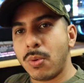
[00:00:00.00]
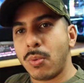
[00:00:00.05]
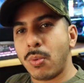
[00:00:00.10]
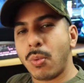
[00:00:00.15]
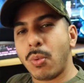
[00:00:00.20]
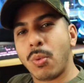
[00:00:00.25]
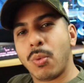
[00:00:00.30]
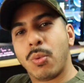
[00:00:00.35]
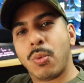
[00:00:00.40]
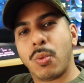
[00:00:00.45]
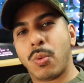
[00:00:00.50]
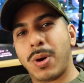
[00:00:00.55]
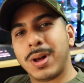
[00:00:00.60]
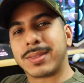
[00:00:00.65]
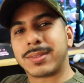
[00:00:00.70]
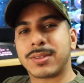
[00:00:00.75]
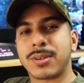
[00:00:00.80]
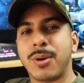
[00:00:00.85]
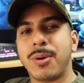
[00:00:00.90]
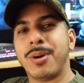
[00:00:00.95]

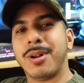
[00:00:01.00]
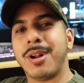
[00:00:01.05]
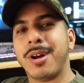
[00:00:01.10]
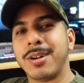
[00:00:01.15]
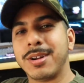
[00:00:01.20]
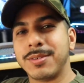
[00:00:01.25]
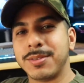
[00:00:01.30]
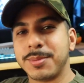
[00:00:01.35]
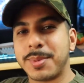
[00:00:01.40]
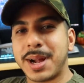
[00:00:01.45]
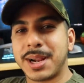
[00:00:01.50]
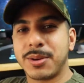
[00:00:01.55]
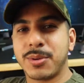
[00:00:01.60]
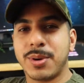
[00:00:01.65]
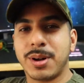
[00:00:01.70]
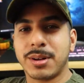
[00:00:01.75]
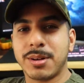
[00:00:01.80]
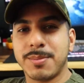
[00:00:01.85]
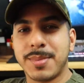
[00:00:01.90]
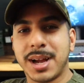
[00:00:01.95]
What's going on, everybody?
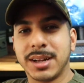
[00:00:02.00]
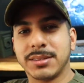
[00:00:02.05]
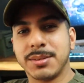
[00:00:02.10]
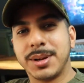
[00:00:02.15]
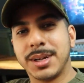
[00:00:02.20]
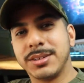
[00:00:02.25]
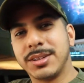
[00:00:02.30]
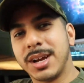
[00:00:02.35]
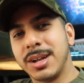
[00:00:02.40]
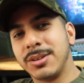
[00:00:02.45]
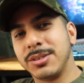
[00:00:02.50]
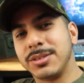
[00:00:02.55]
Welcome back to my channel.